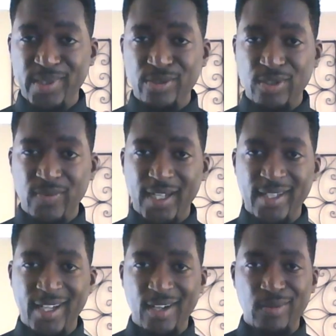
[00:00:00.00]
be doing right
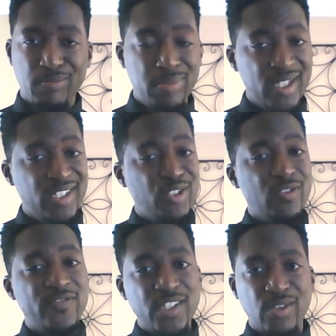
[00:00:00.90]
now, but
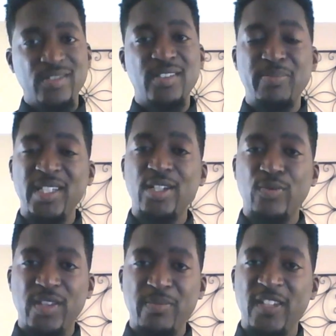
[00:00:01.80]
you've chosen to be here
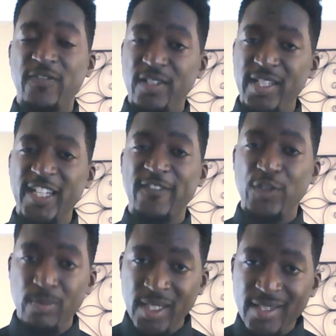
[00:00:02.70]
with me for the next
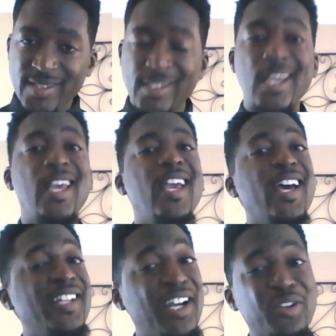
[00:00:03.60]
few minutes,
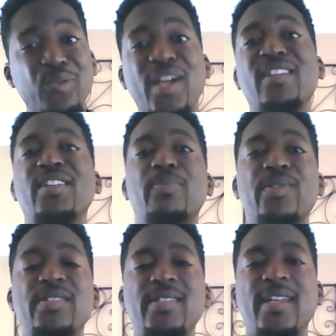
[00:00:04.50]
and I greatly
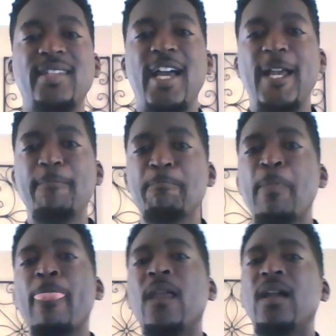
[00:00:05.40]
appreciate that.
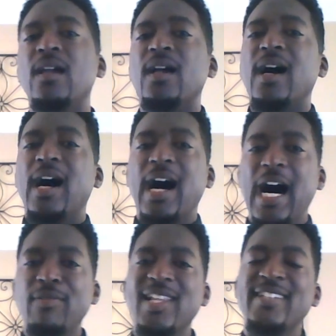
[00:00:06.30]

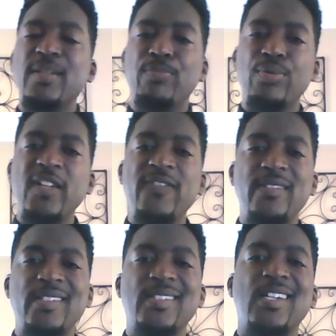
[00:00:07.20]
I would like to briefly
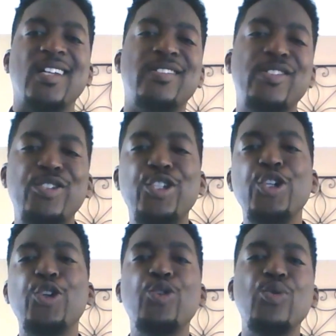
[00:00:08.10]
discuss
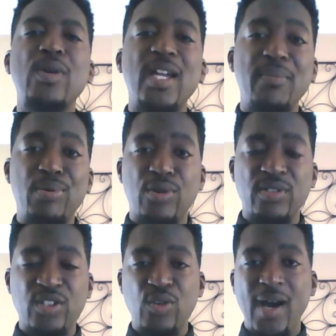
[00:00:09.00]
two
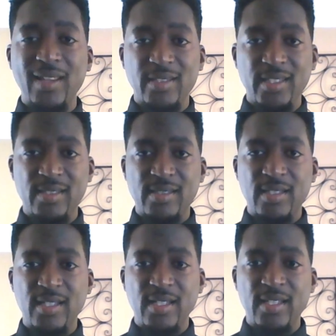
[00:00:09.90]
important qualities
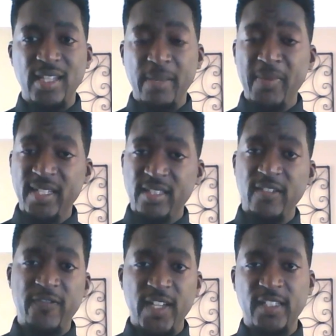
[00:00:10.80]
that makes an
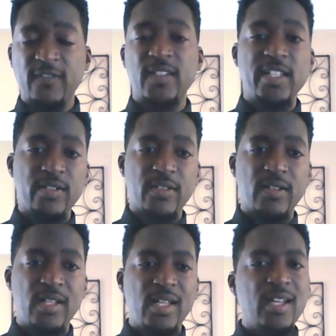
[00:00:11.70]
effective leader.
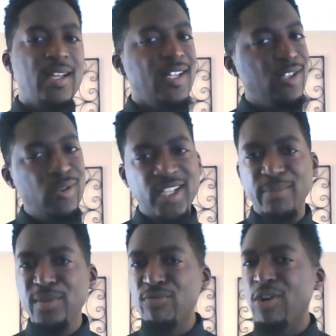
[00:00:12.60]
Now, don't
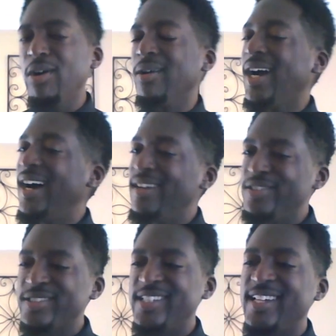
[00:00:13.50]
get me wrong. I
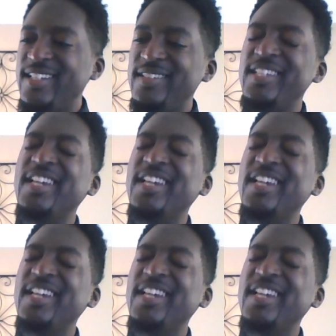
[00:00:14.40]
understand that